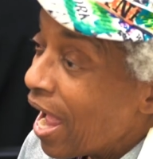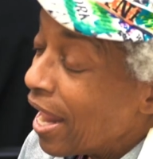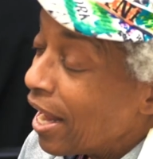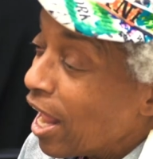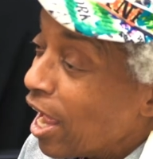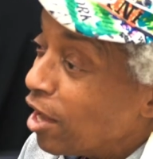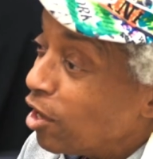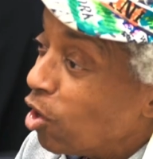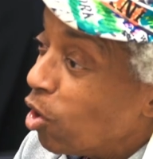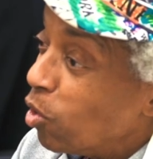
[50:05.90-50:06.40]
And
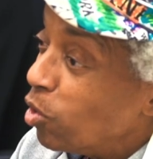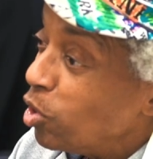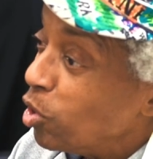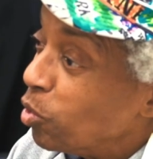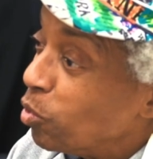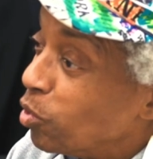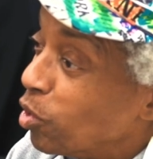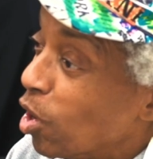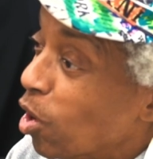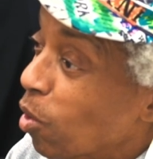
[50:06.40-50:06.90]
I know
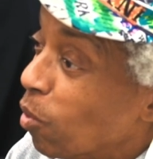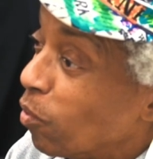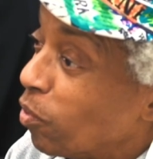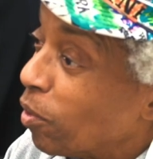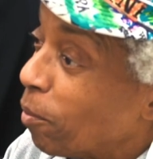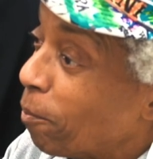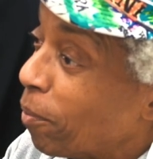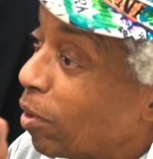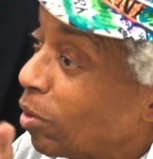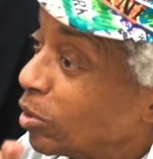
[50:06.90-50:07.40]
you know
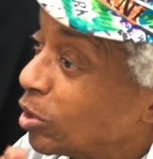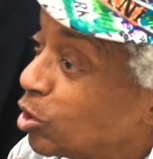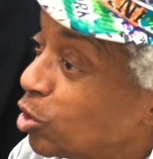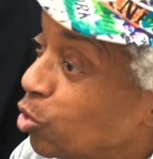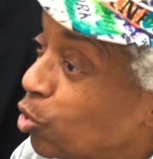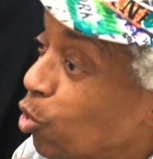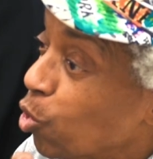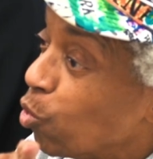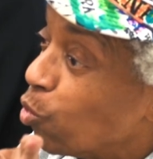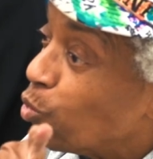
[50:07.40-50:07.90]
the
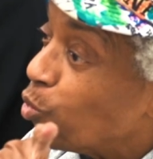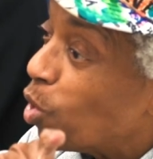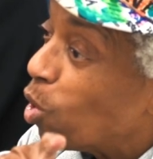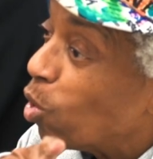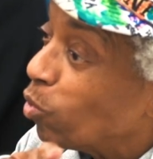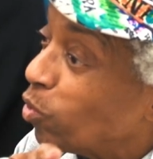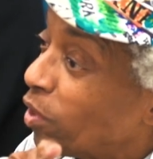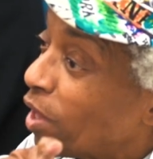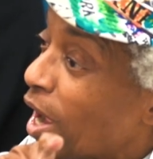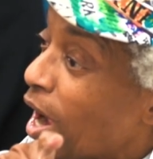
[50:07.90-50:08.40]
person who
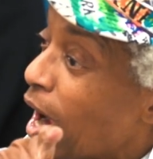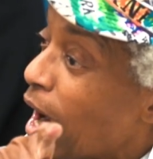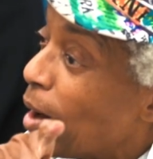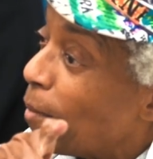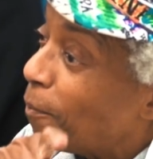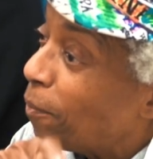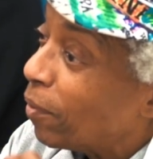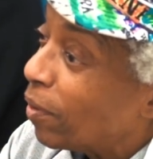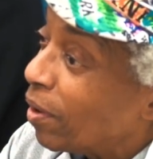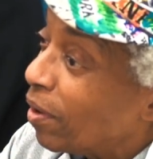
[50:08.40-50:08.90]
wrote the
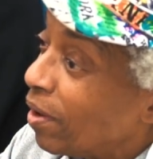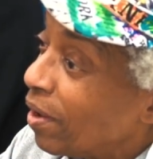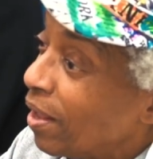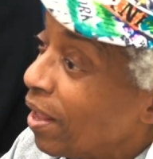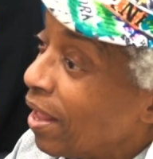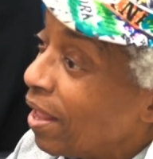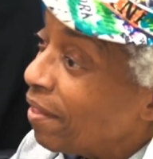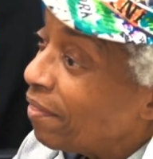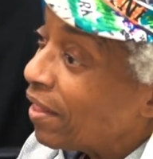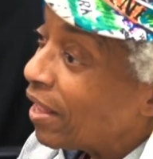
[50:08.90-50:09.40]
opera.
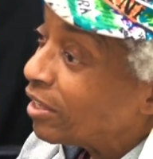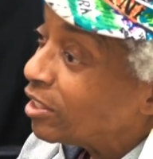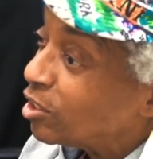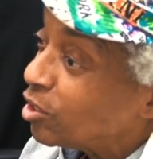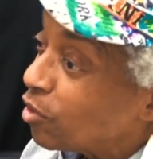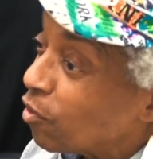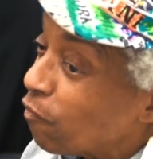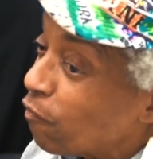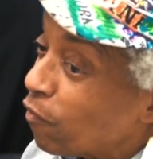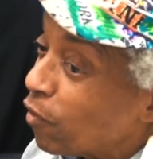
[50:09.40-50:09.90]
That's
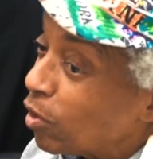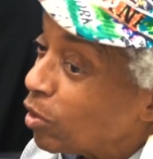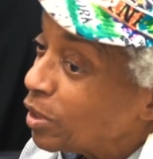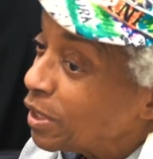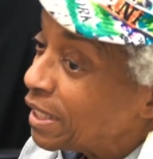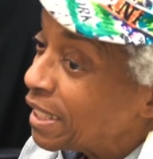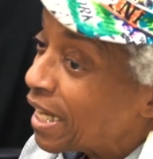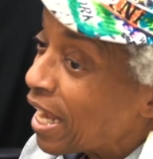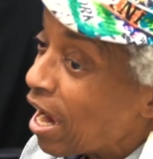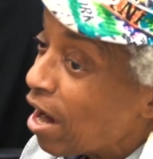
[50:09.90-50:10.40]
the
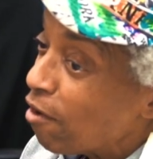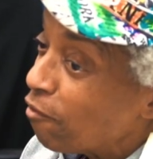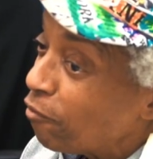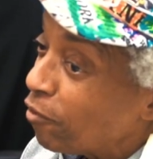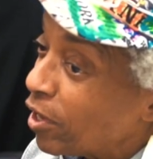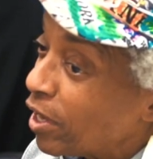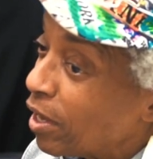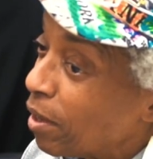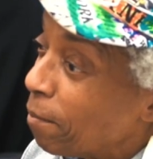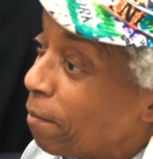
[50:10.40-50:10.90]
first
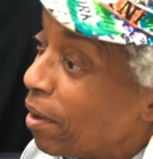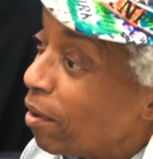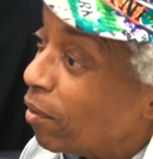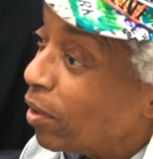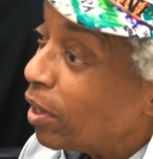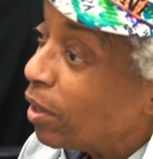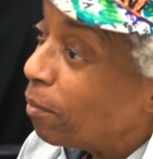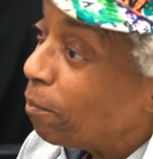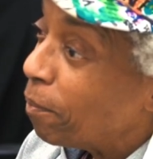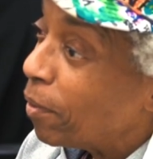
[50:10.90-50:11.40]

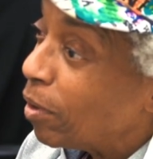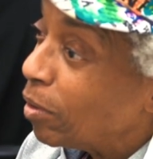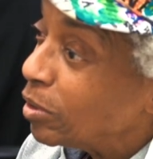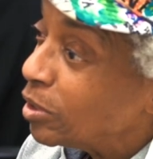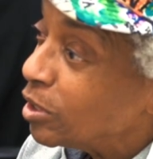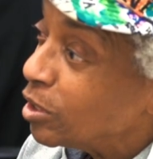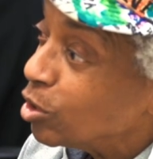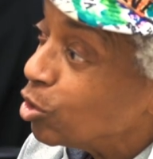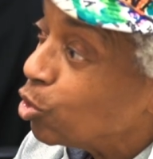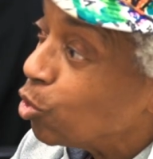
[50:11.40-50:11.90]
African-American
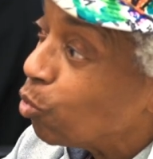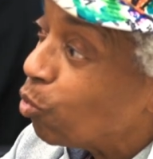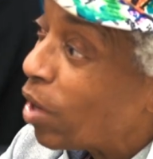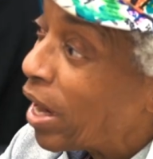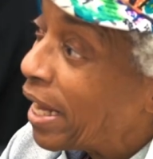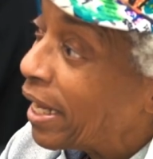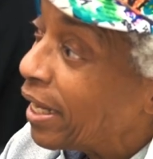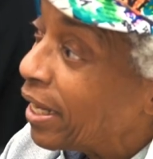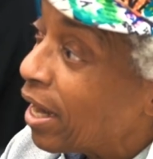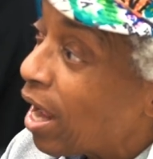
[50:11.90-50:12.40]
person to
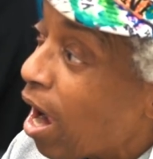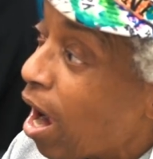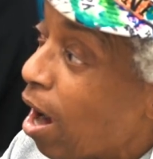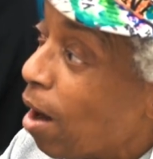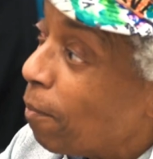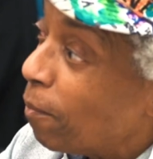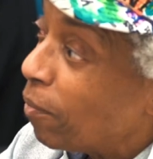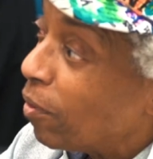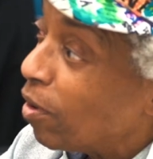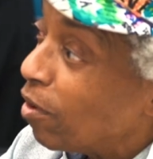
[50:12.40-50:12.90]
write an
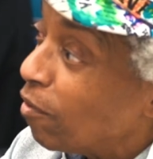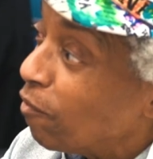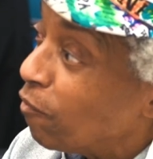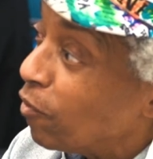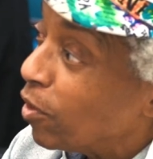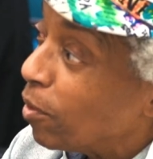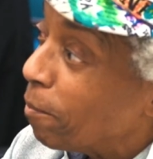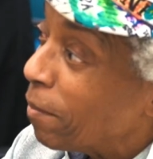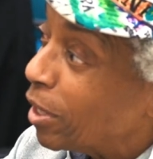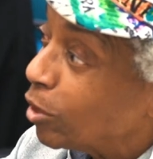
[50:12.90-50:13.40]
opera
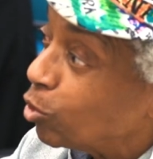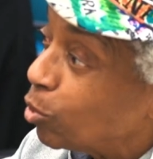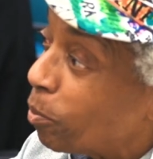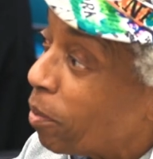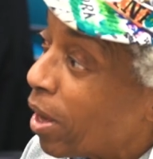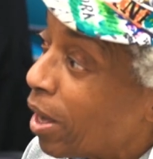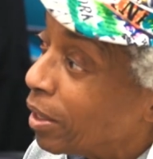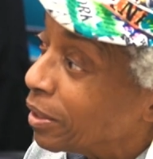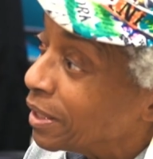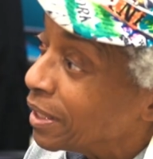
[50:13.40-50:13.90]
for the
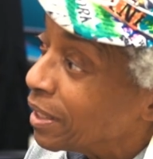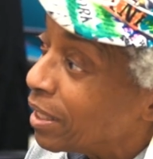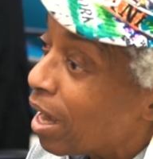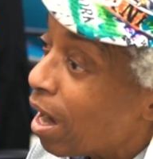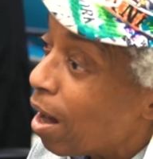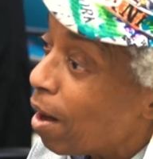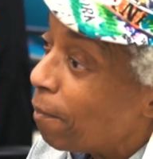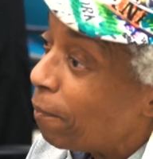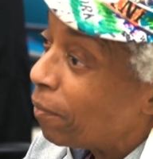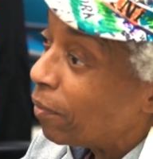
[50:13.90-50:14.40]
Metropolitan
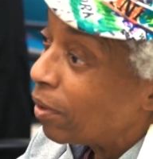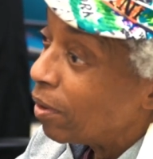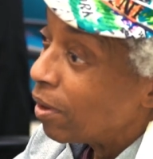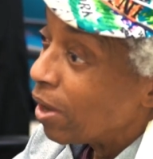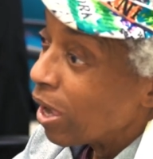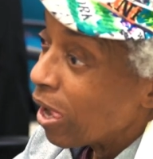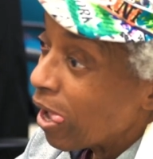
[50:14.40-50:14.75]
Opera.